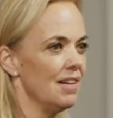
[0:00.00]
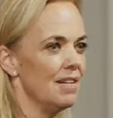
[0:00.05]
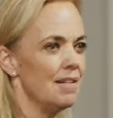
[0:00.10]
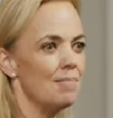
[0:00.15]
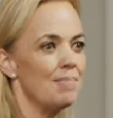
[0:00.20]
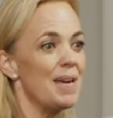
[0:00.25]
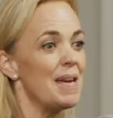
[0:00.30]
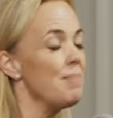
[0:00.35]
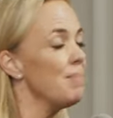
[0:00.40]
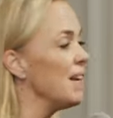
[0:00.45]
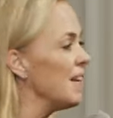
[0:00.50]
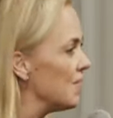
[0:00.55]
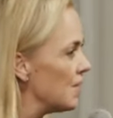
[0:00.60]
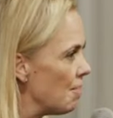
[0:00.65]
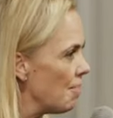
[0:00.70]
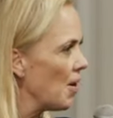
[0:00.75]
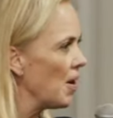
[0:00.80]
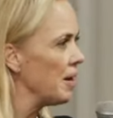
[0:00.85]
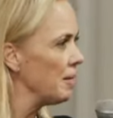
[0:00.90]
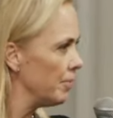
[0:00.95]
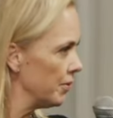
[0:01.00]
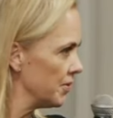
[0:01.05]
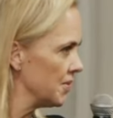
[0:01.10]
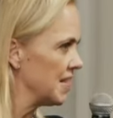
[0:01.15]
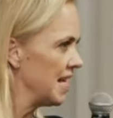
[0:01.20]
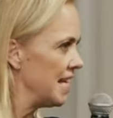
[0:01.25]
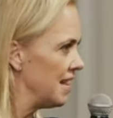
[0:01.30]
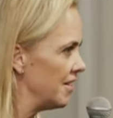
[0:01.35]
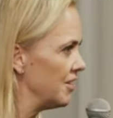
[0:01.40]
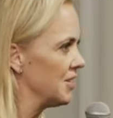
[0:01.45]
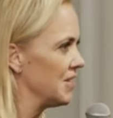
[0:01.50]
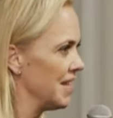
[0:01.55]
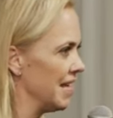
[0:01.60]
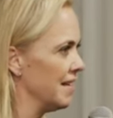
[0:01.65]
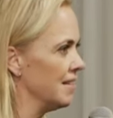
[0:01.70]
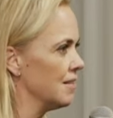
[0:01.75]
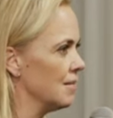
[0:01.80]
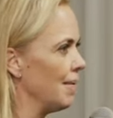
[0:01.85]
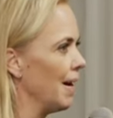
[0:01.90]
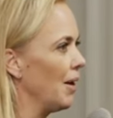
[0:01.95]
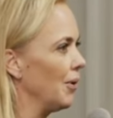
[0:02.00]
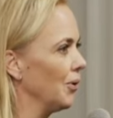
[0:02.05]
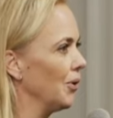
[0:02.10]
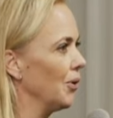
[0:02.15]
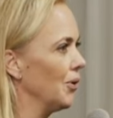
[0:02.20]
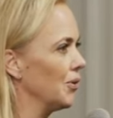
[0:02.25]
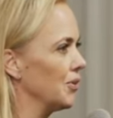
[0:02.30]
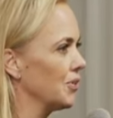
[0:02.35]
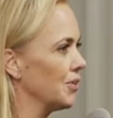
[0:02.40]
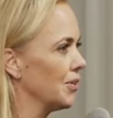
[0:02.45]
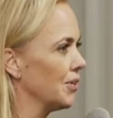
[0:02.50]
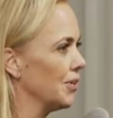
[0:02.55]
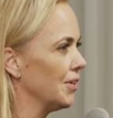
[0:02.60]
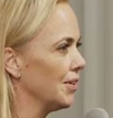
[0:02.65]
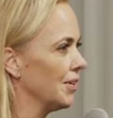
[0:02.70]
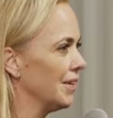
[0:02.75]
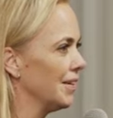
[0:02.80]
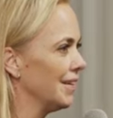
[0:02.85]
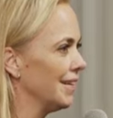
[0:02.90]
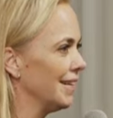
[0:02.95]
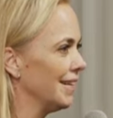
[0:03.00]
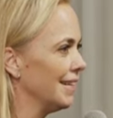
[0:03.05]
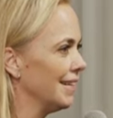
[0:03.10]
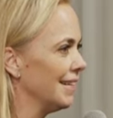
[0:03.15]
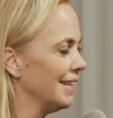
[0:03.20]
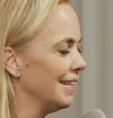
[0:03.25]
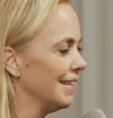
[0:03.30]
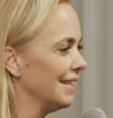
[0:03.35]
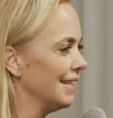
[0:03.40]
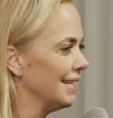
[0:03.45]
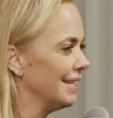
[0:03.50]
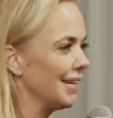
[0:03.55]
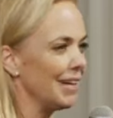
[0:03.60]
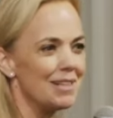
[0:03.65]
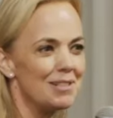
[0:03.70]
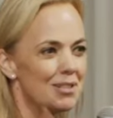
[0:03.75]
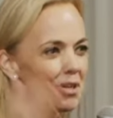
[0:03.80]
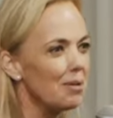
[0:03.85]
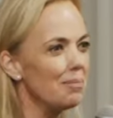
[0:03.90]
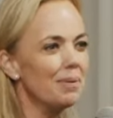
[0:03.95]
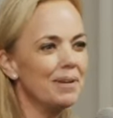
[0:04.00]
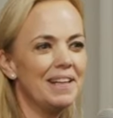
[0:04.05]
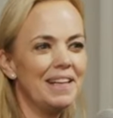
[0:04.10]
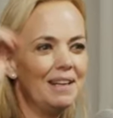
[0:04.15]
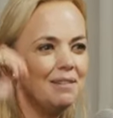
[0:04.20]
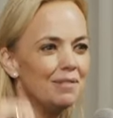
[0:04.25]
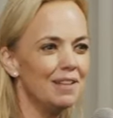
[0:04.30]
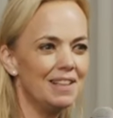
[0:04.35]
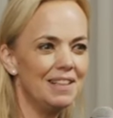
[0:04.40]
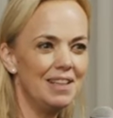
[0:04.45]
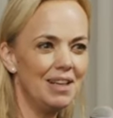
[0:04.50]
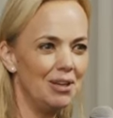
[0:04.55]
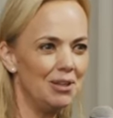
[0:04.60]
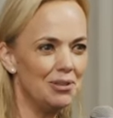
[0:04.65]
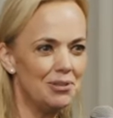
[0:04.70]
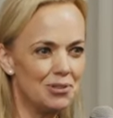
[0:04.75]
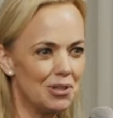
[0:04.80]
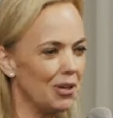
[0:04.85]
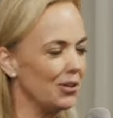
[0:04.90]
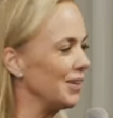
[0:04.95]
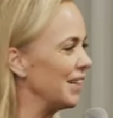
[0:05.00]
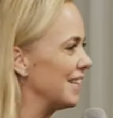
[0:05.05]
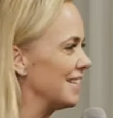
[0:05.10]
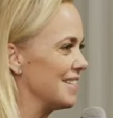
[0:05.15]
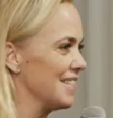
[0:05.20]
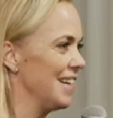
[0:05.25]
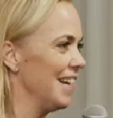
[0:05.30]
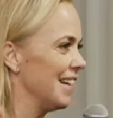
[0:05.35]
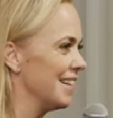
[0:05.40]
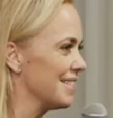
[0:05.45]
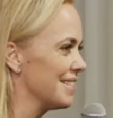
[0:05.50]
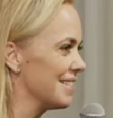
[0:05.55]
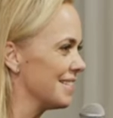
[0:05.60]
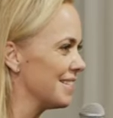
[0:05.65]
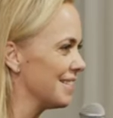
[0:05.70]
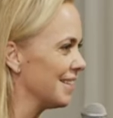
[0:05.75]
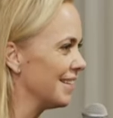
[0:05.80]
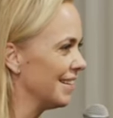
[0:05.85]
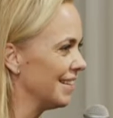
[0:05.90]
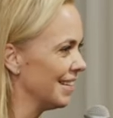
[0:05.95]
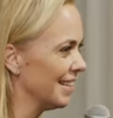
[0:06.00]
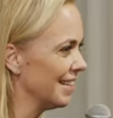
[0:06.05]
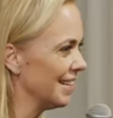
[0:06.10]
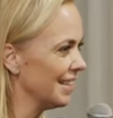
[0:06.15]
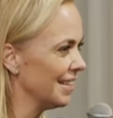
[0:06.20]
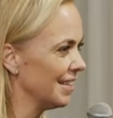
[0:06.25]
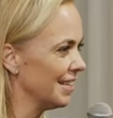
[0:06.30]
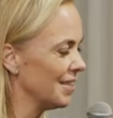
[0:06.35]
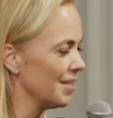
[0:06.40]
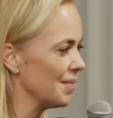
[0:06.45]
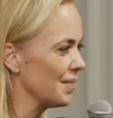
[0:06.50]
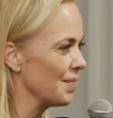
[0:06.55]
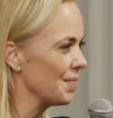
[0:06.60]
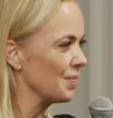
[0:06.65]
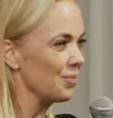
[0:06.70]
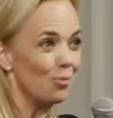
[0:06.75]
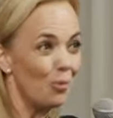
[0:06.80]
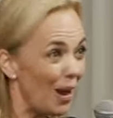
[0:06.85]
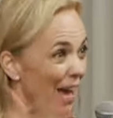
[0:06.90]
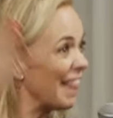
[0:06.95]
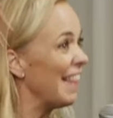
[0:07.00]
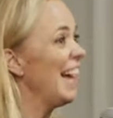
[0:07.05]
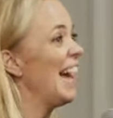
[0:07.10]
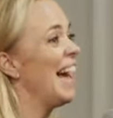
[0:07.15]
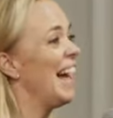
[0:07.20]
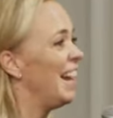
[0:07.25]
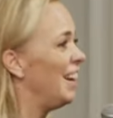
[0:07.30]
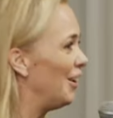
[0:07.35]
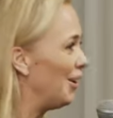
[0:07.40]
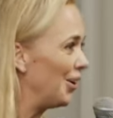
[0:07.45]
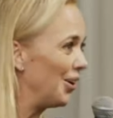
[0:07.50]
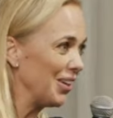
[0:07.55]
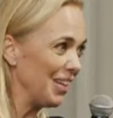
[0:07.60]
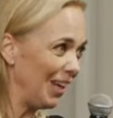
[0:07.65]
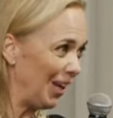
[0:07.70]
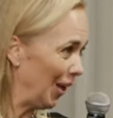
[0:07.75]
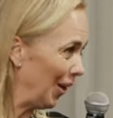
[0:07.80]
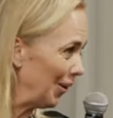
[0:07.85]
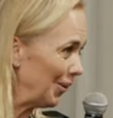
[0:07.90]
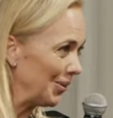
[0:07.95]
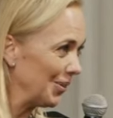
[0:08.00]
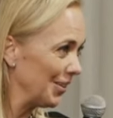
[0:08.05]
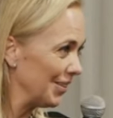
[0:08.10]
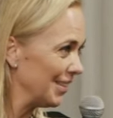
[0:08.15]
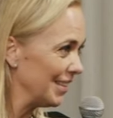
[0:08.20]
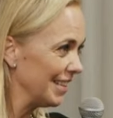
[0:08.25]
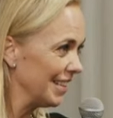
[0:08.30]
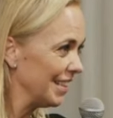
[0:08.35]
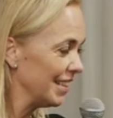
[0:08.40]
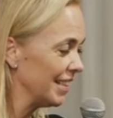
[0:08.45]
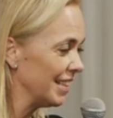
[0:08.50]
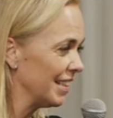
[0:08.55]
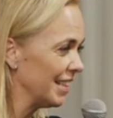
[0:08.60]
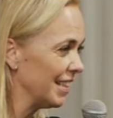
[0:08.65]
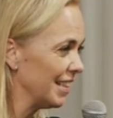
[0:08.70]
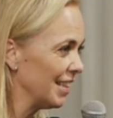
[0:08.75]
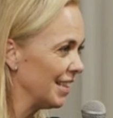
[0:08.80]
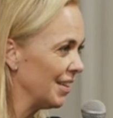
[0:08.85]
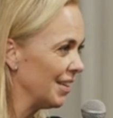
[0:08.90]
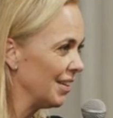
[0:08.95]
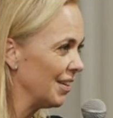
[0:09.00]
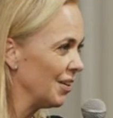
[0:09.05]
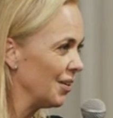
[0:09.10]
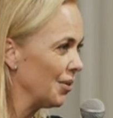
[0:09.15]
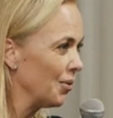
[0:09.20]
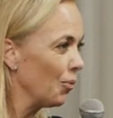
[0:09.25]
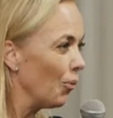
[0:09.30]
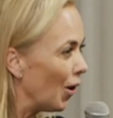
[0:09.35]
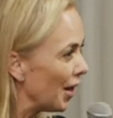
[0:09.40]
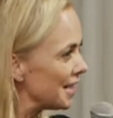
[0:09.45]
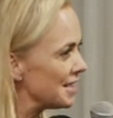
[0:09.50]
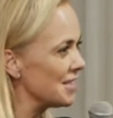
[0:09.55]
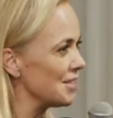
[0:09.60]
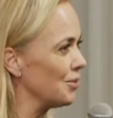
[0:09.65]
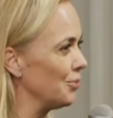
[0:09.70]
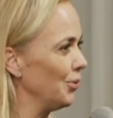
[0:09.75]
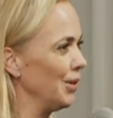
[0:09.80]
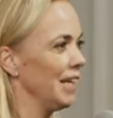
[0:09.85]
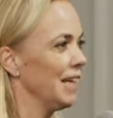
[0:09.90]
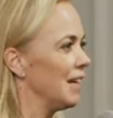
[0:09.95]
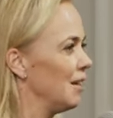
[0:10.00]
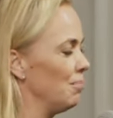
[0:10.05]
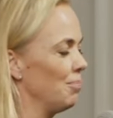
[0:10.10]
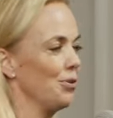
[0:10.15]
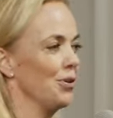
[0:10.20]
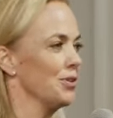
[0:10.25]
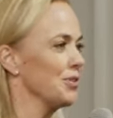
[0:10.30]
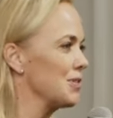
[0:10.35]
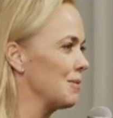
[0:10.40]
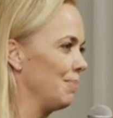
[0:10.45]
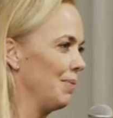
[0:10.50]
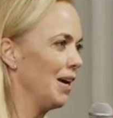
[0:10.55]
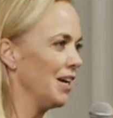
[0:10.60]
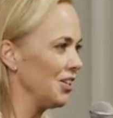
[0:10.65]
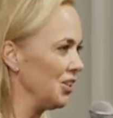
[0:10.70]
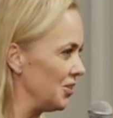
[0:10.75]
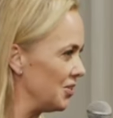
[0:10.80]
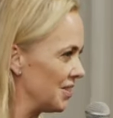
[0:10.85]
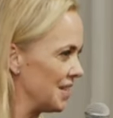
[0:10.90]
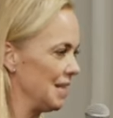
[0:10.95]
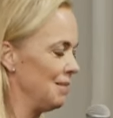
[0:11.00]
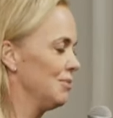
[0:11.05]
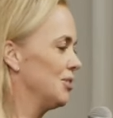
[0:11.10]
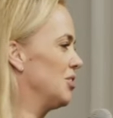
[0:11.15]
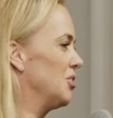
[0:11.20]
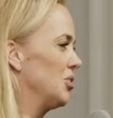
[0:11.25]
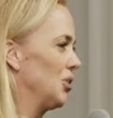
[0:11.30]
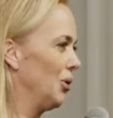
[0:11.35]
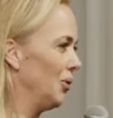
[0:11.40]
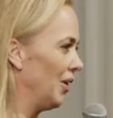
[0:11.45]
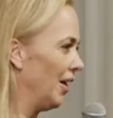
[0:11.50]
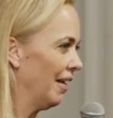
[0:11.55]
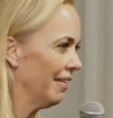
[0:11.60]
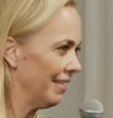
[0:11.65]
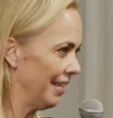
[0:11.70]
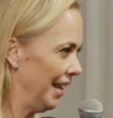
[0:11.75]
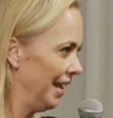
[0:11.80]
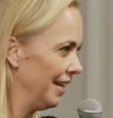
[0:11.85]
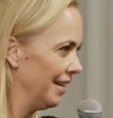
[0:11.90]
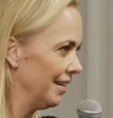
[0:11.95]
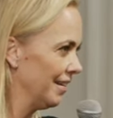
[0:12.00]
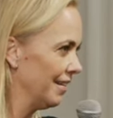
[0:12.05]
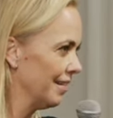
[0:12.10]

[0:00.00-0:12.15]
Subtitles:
People in the Bible say those things about God. I don't believe in you. You don't exist. Where the hell are you? Why do the wicked prosper and you seem to do nothing?